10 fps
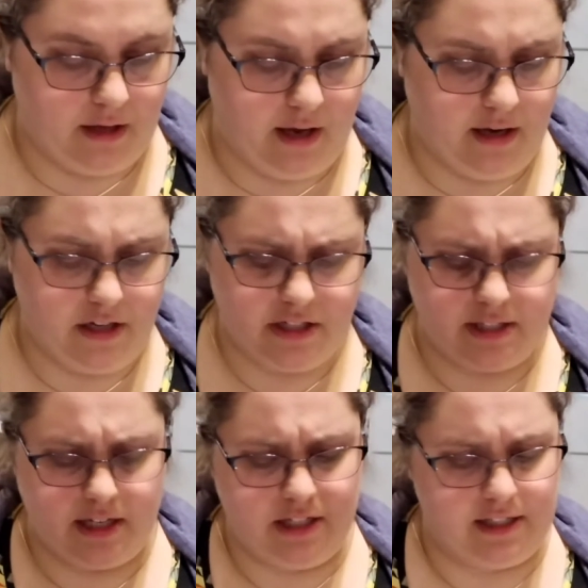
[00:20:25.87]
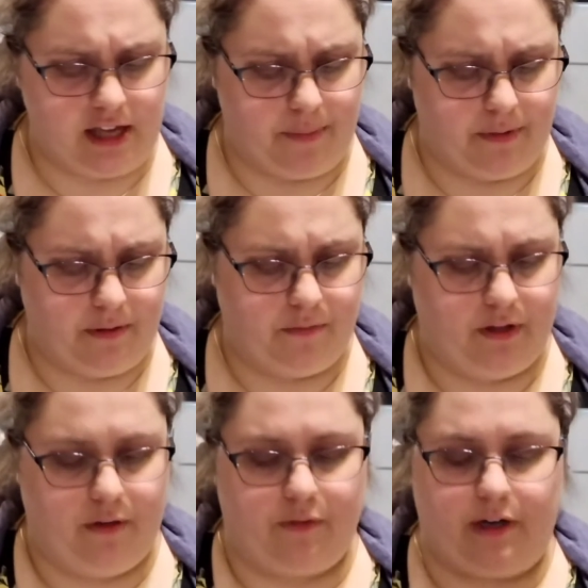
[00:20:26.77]
it's just helping him
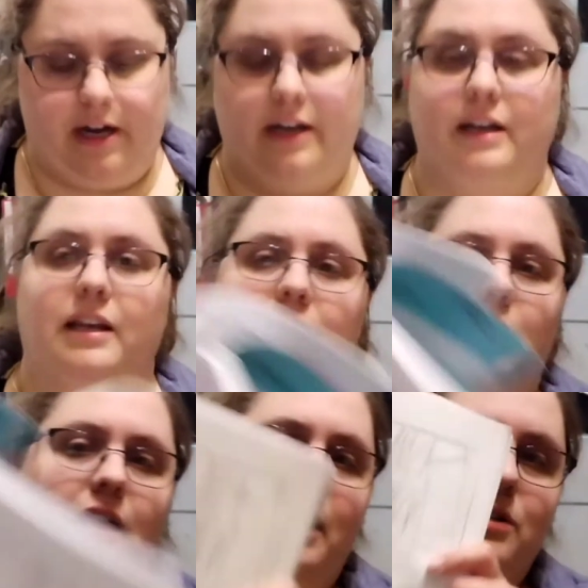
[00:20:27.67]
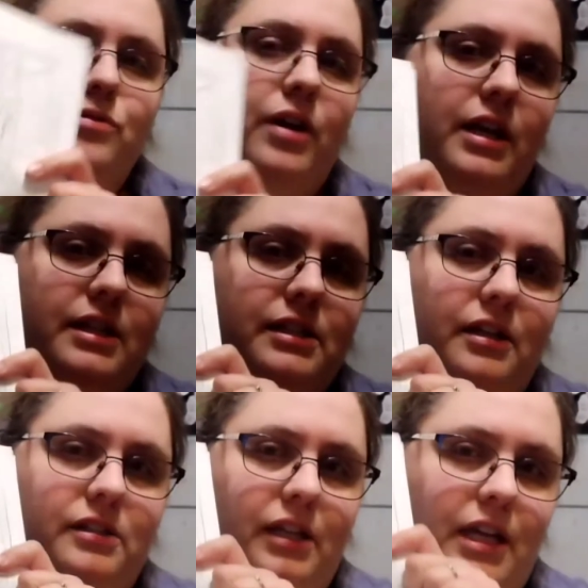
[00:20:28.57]
really work on his writing
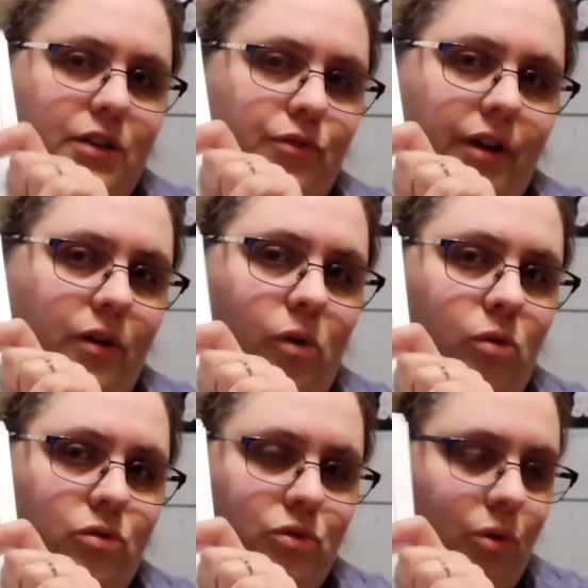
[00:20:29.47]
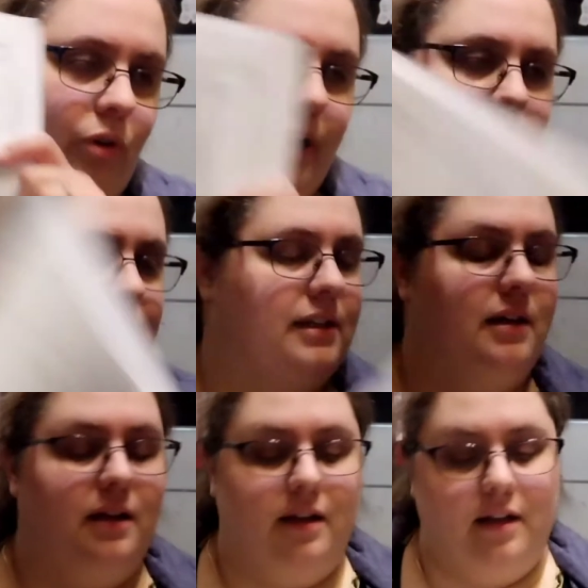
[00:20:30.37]
skills. Like, he's written whole stories.
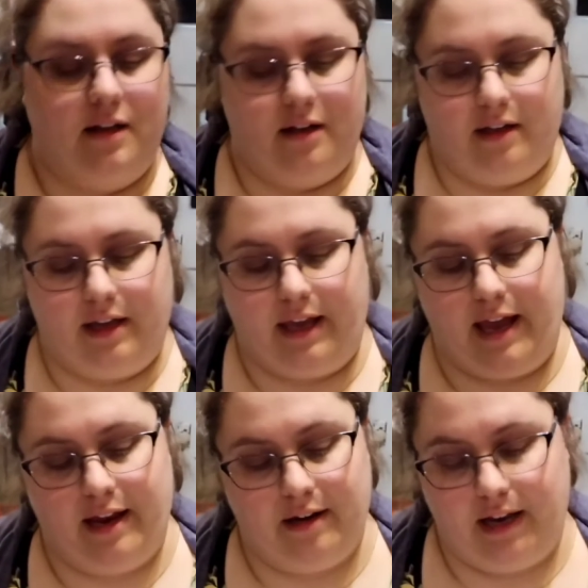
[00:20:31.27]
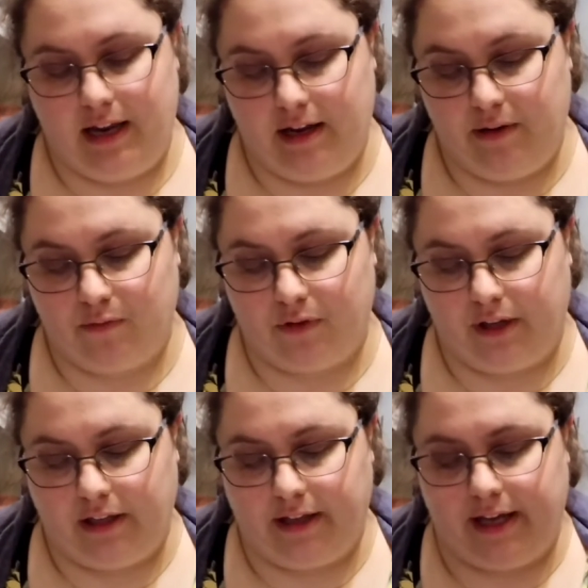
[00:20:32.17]
Again, he
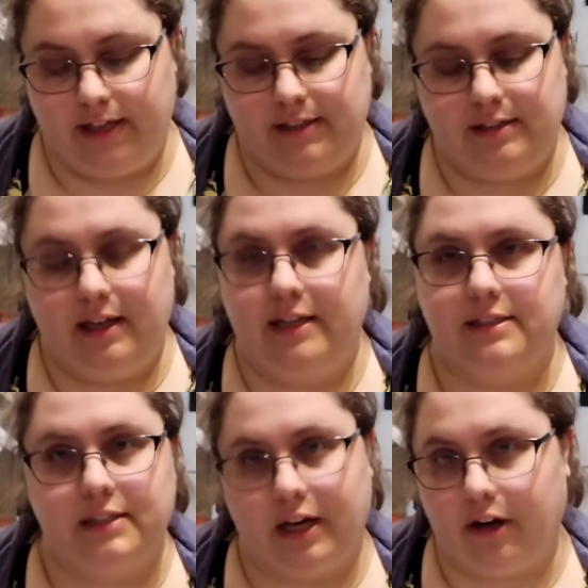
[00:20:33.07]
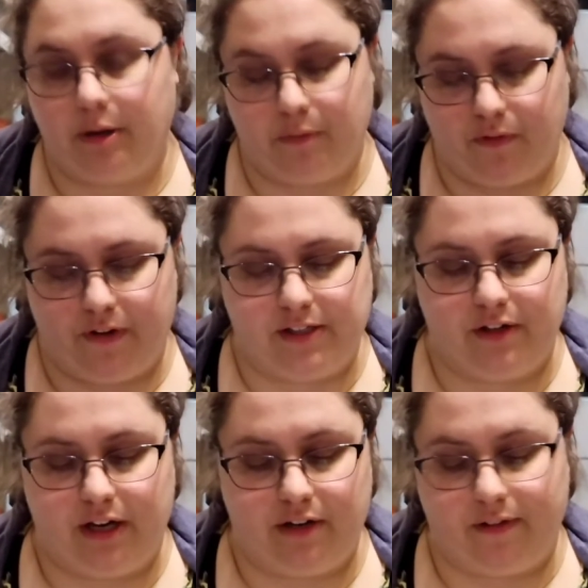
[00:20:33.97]
really likes his scary movies,
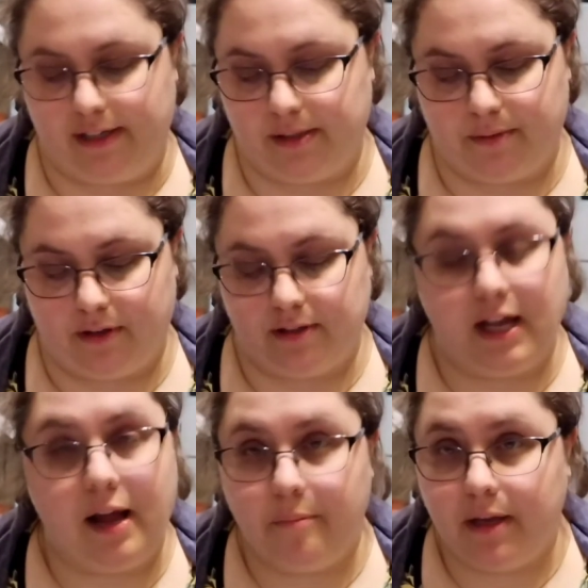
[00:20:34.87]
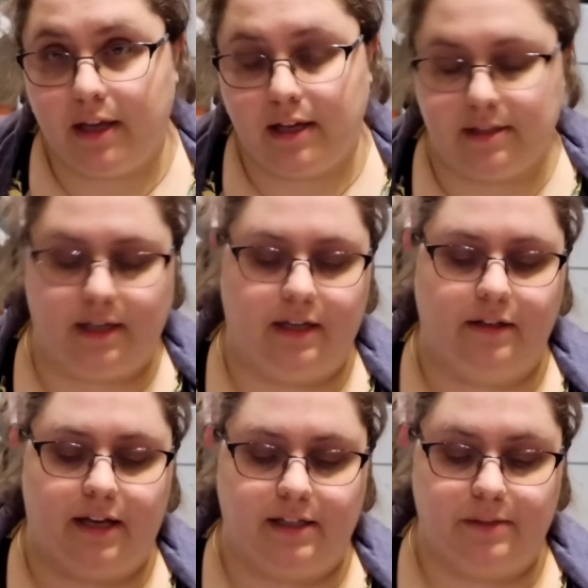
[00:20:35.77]
so he writes about zombies. He
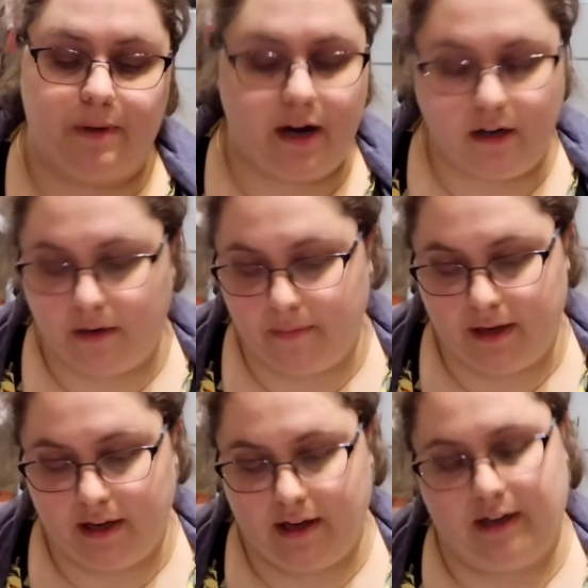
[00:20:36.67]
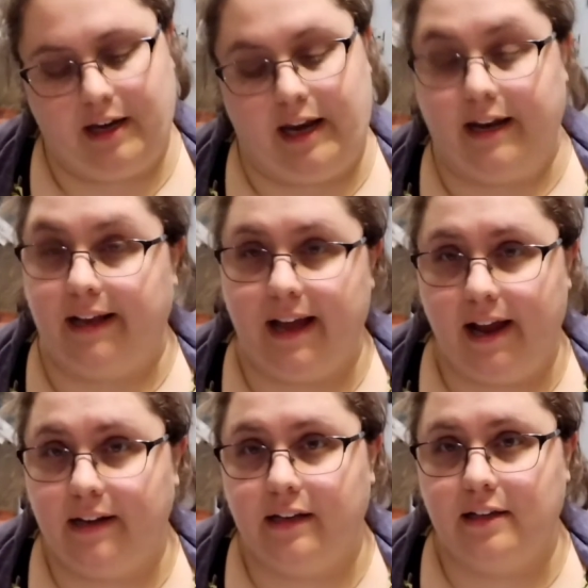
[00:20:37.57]
likes Spider-Man,
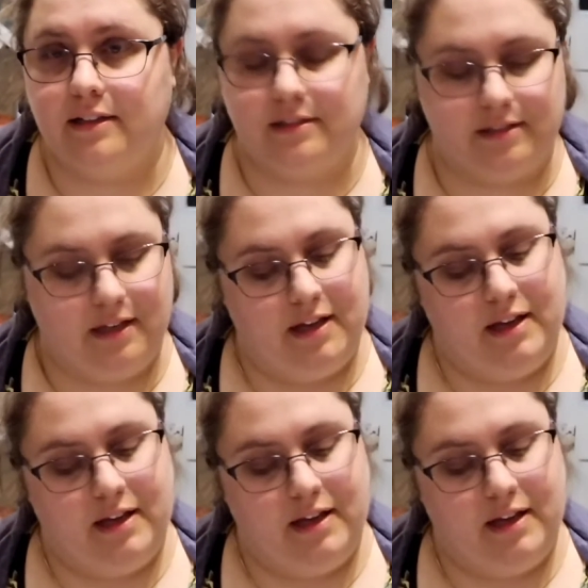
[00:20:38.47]
anacondas.